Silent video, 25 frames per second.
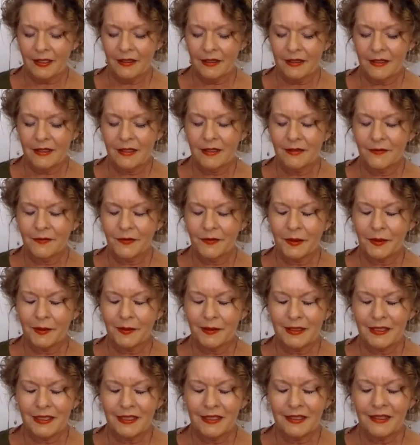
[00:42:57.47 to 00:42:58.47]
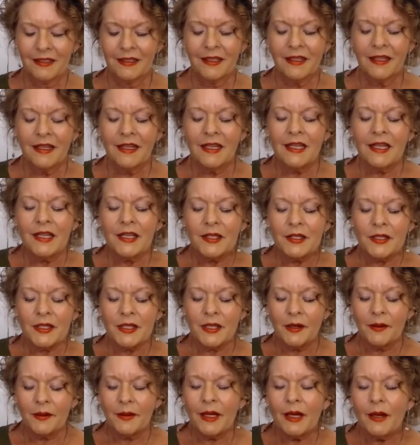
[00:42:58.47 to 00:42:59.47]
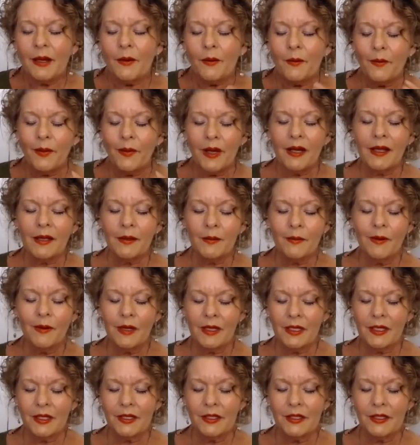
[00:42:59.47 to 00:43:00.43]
this difficulty. So what I want you